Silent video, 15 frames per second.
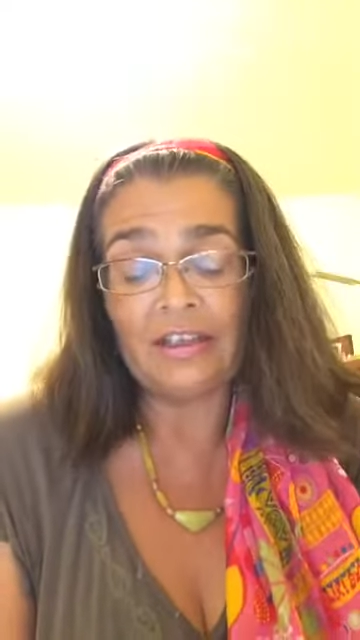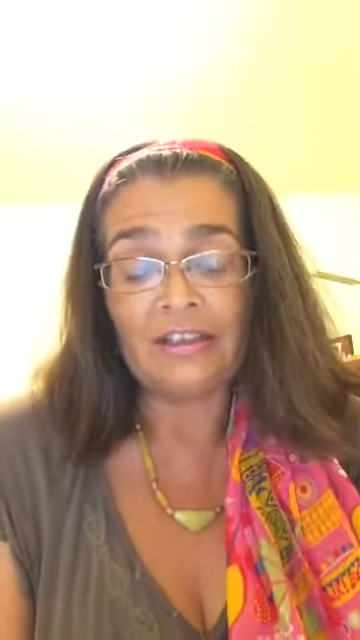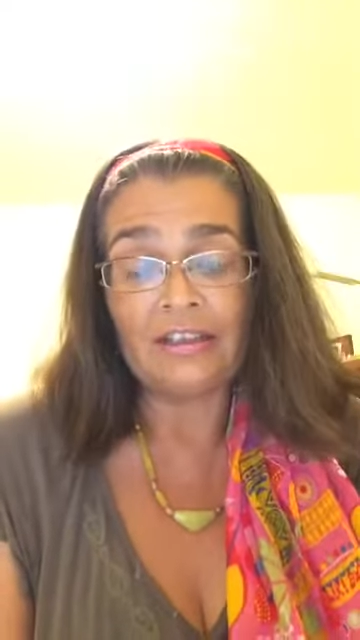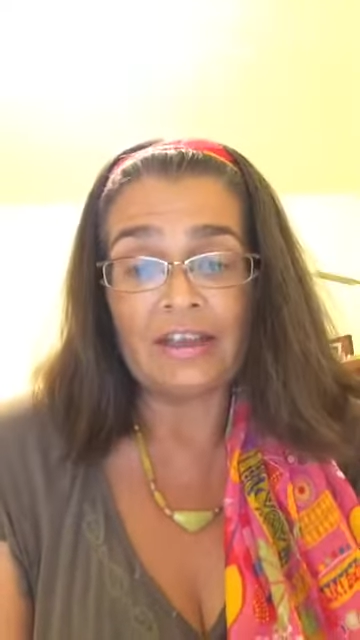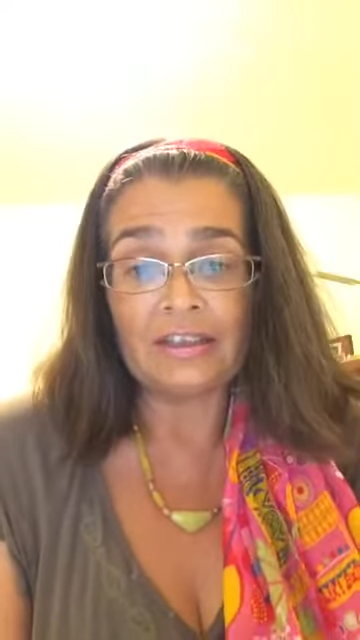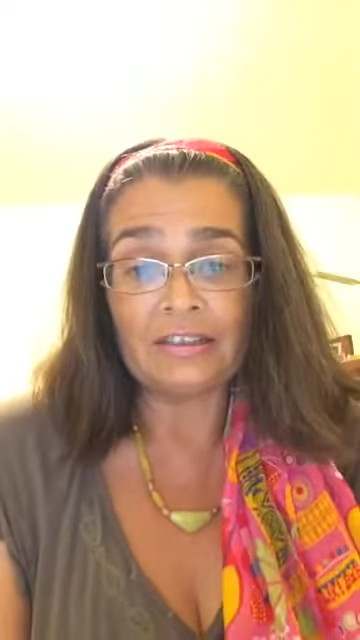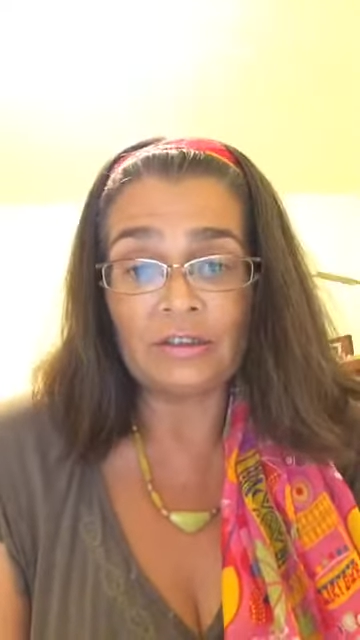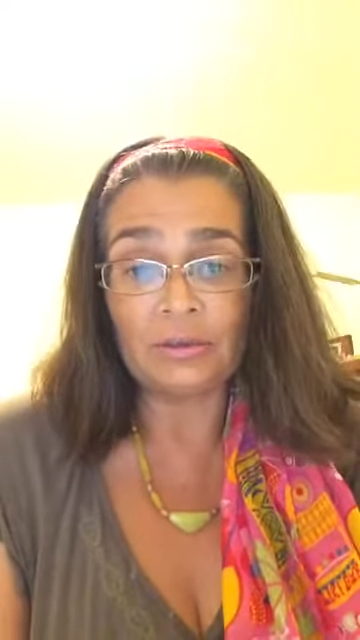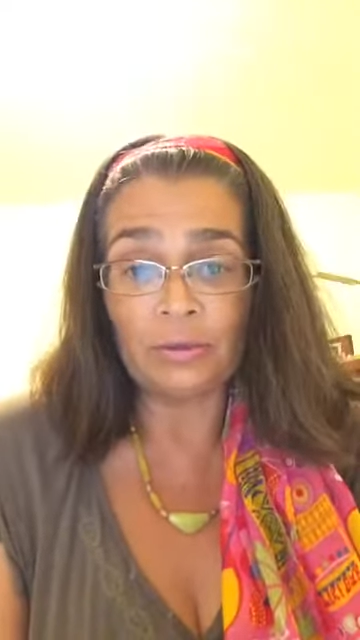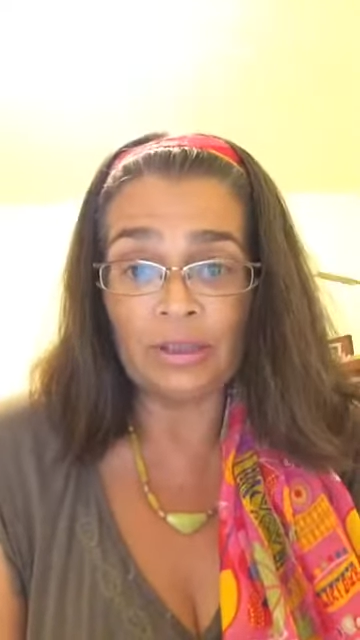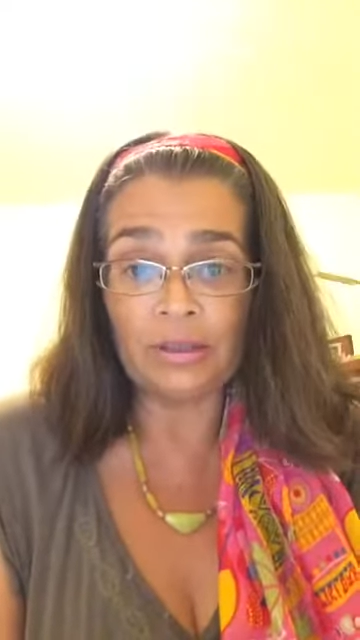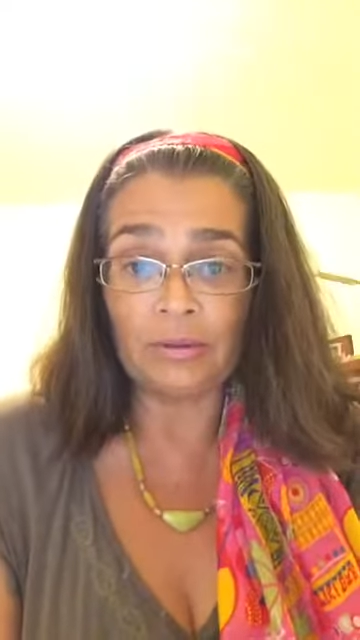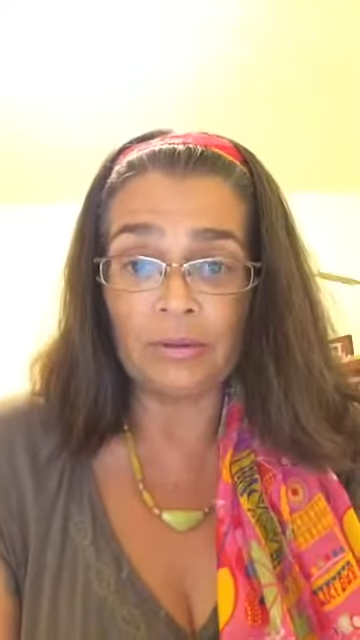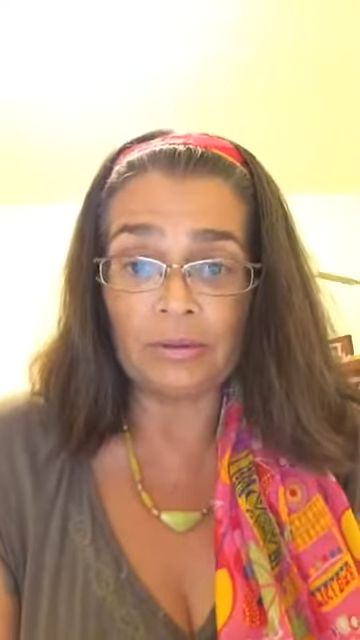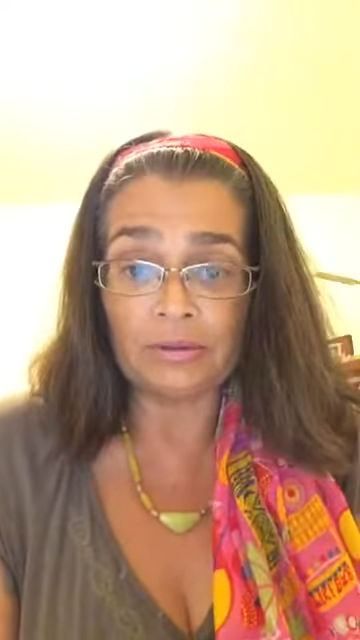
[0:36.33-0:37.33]
last
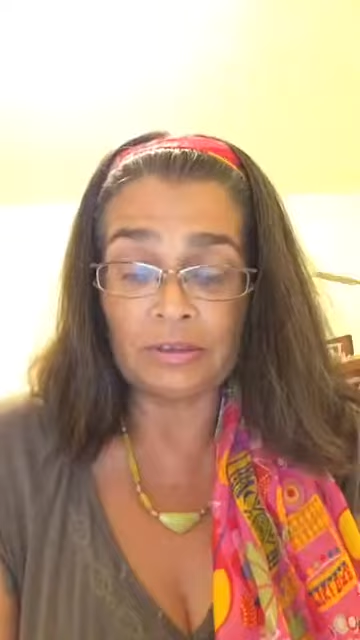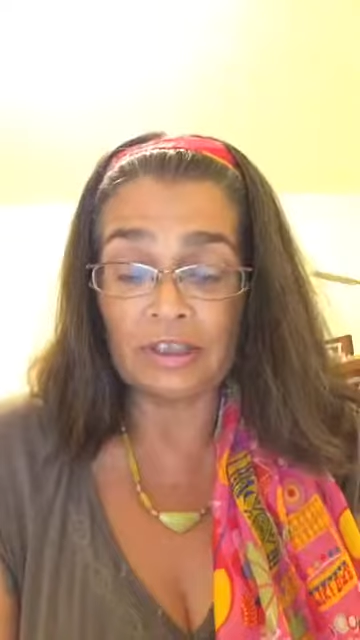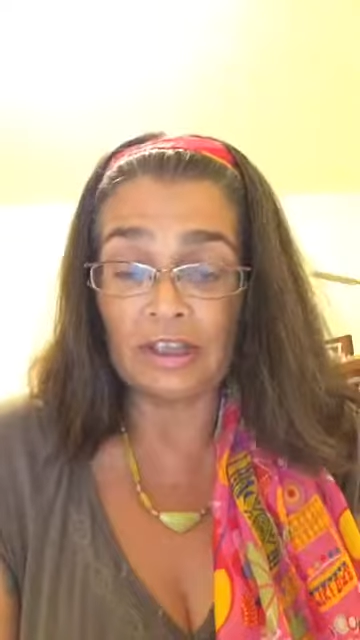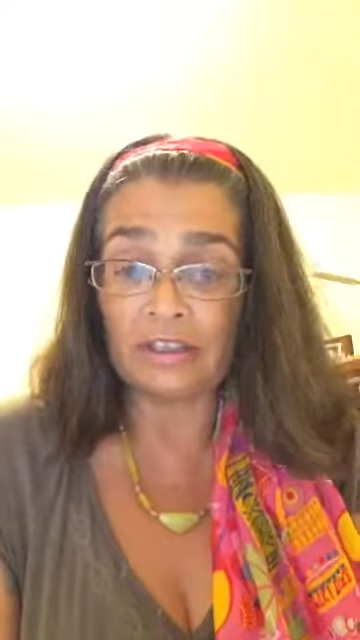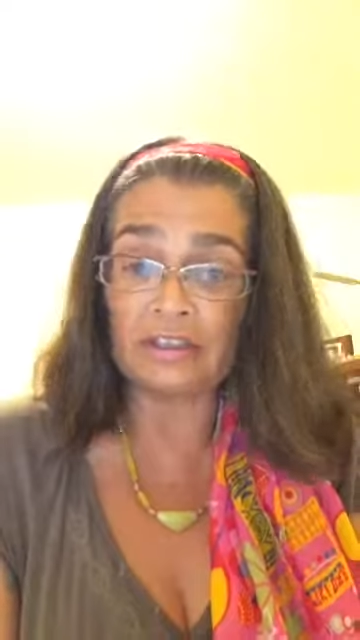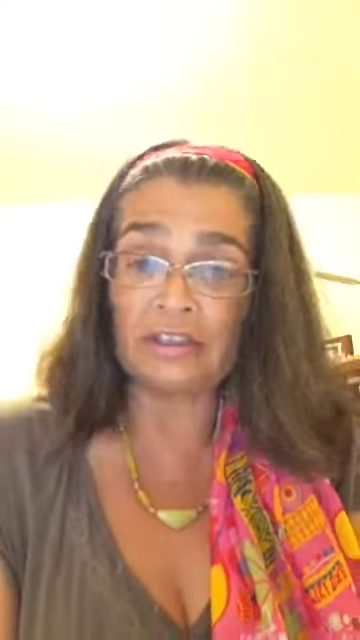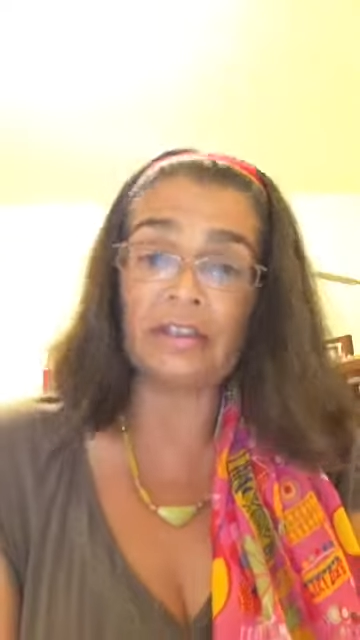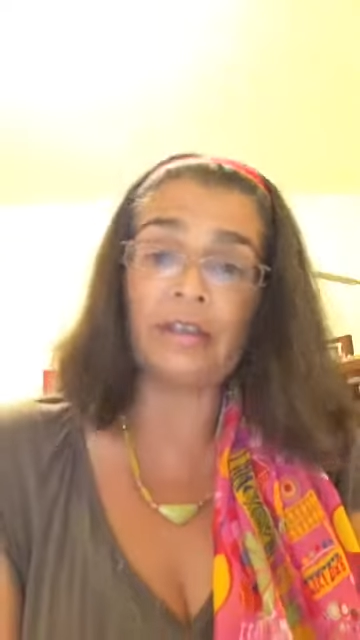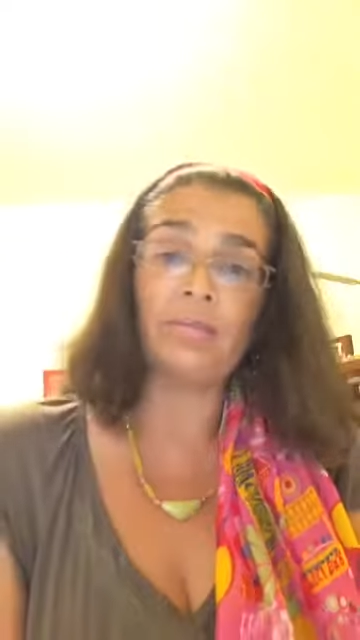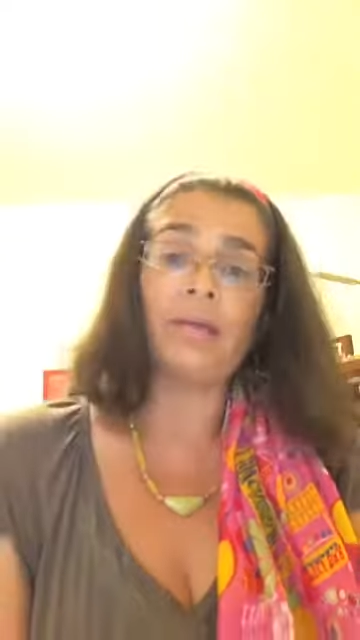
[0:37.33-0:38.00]
week we were talking